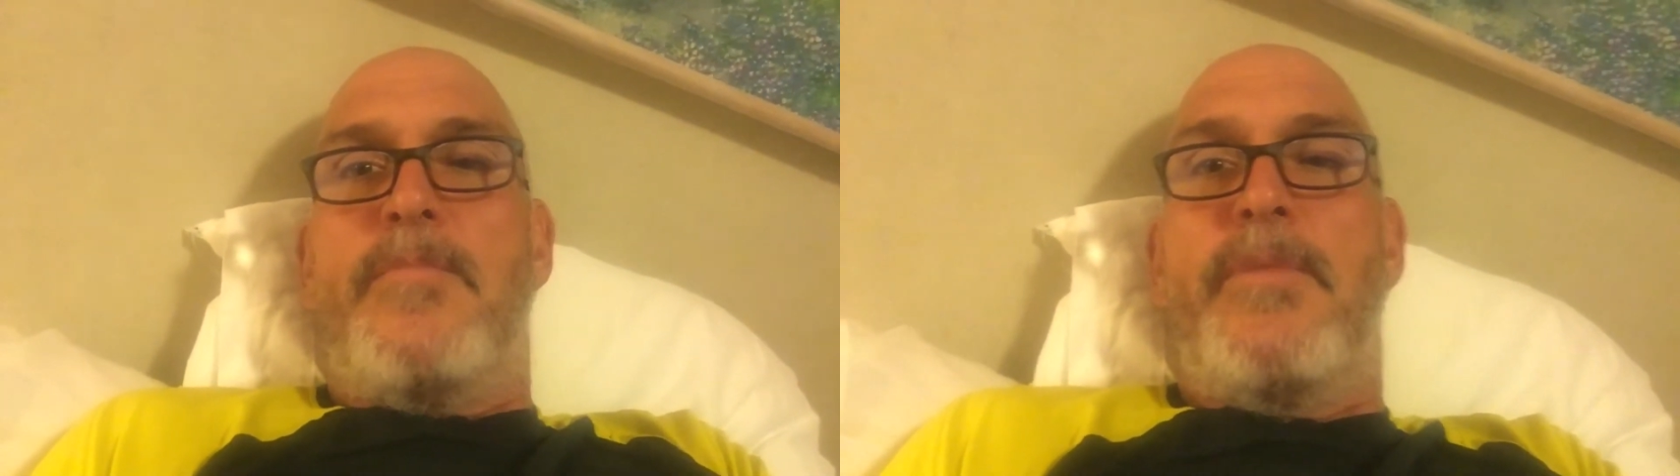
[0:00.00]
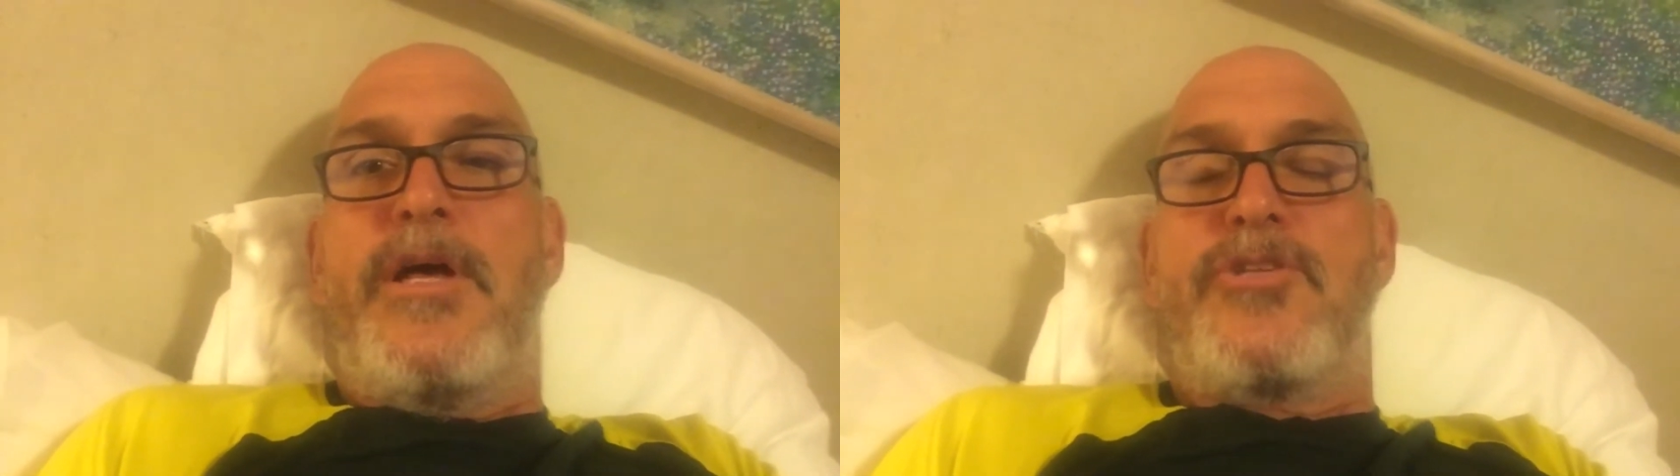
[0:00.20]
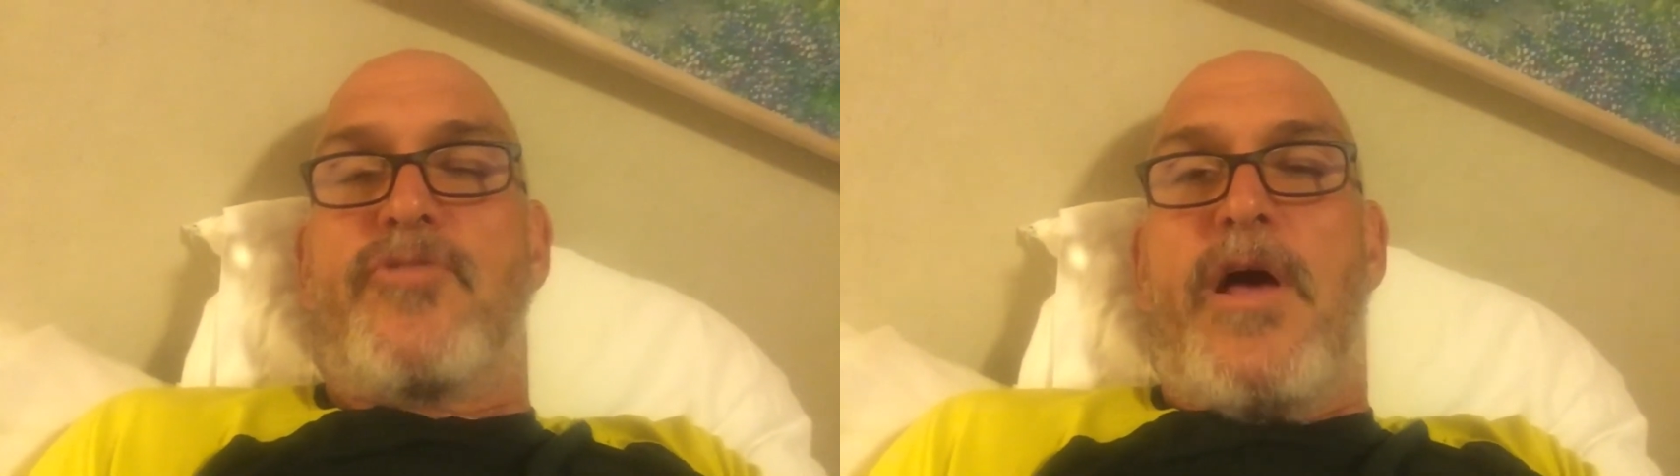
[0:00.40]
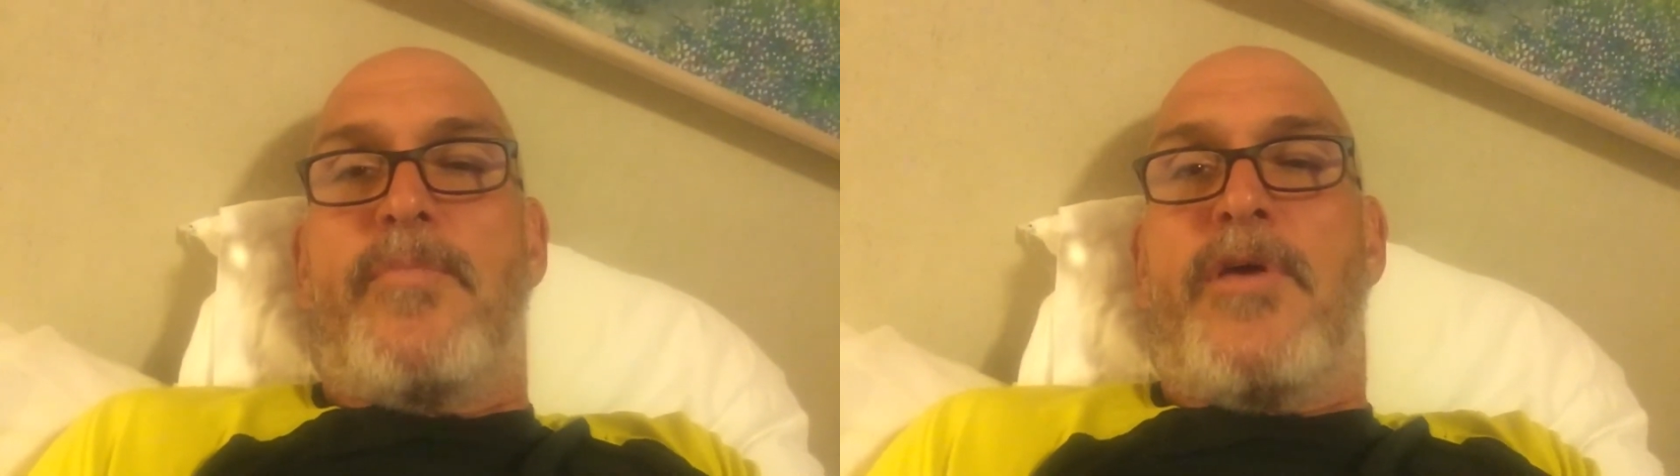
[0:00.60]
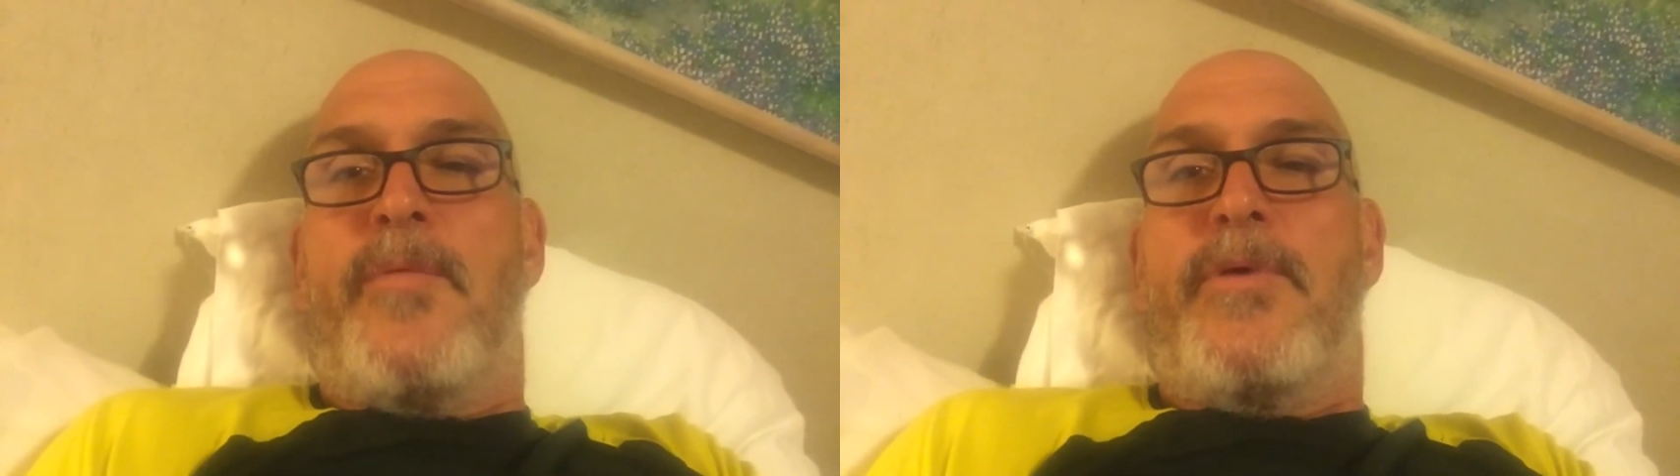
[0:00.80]
mail
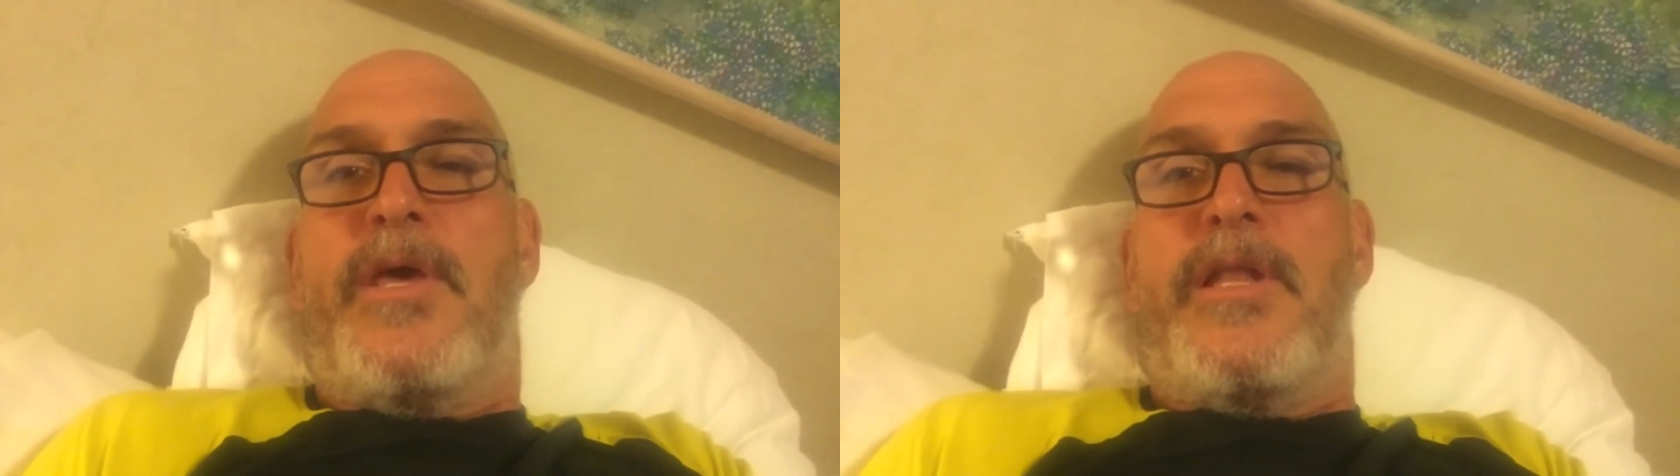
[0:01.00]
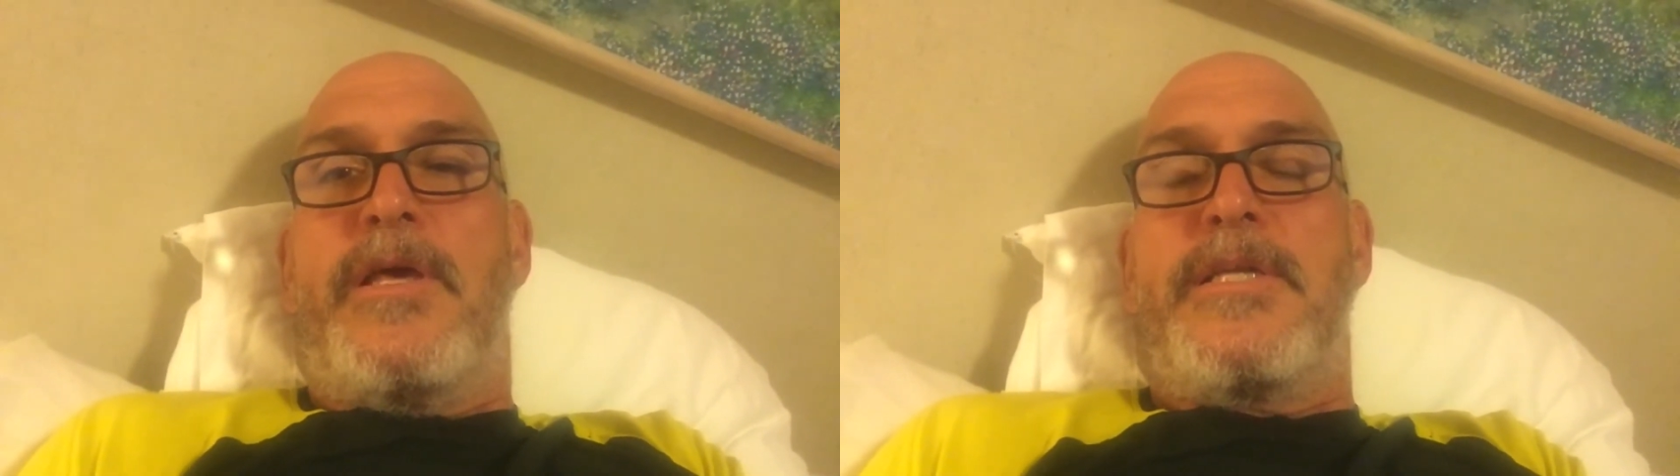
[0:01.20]
drop coming in